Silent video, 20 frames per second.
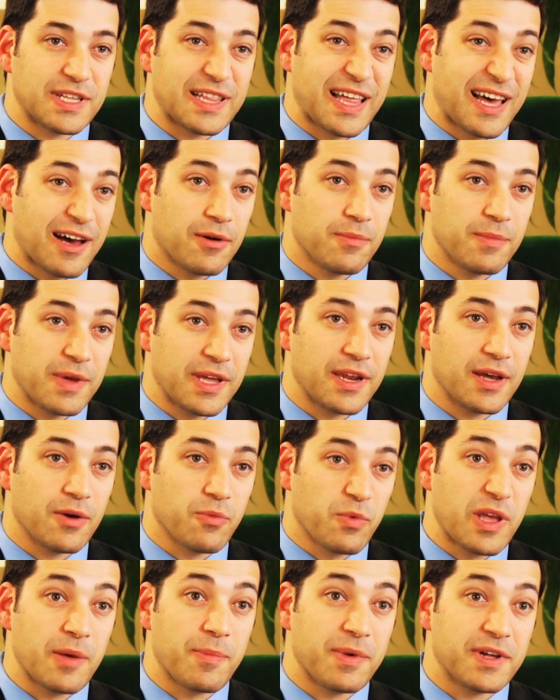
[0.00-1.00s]
allow me to
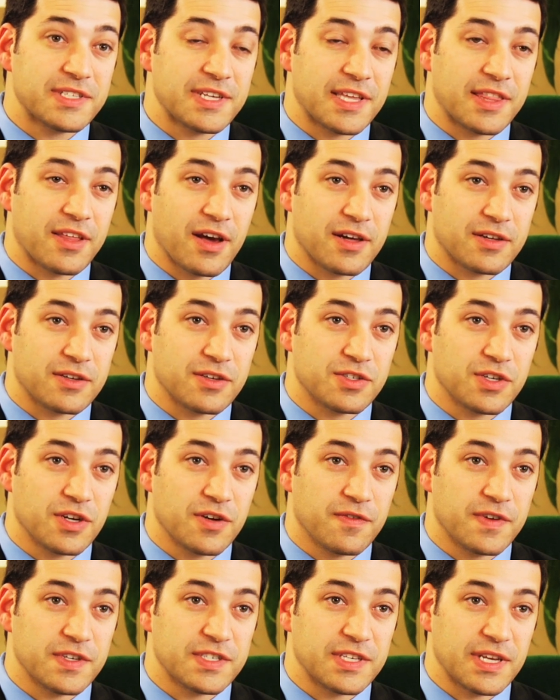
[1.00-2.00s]
rehabilitate the ocular
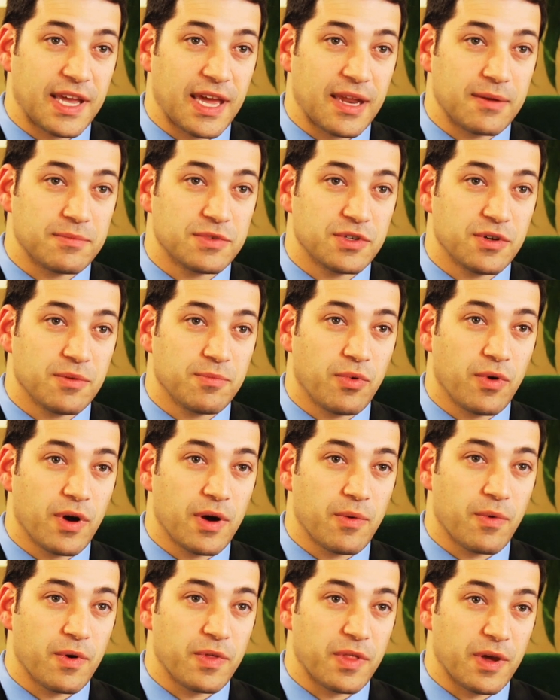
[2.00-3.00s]
surface and get them to a
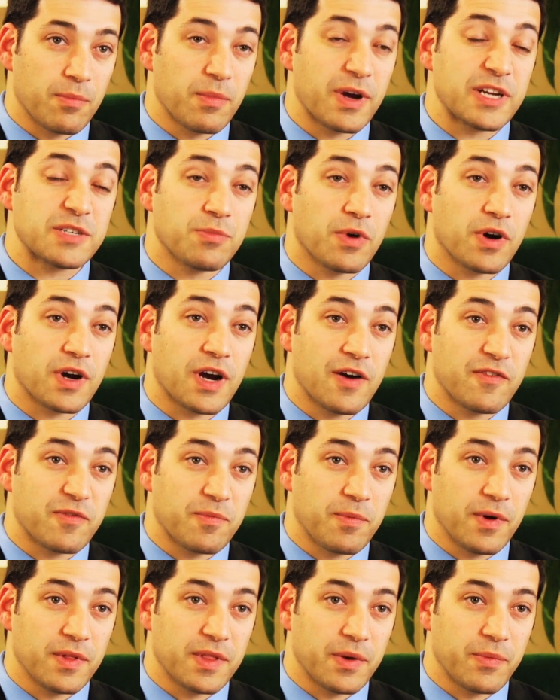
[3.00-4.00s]
point where they're much more
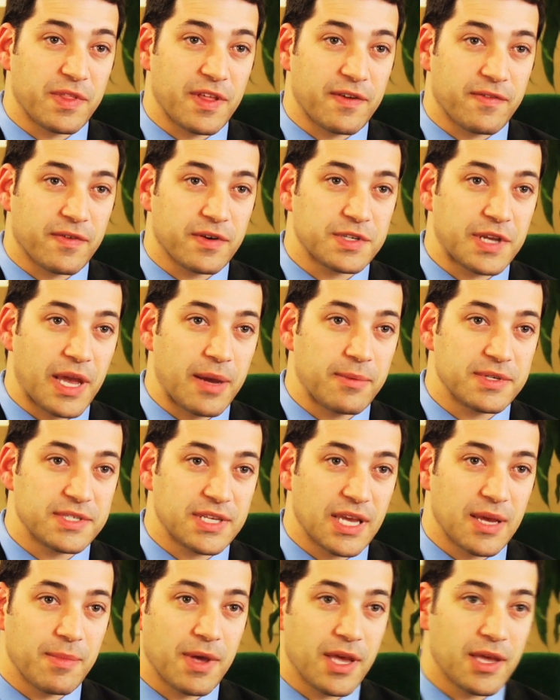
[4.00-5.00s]
comfortable than when they first came to
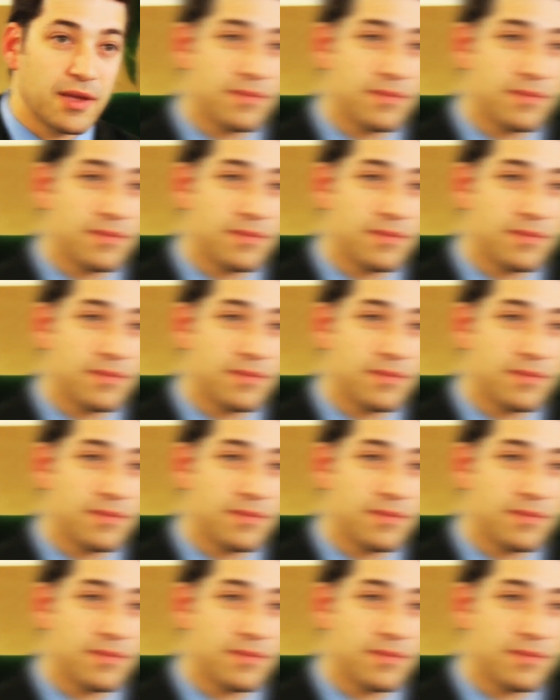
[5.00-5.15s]
see me.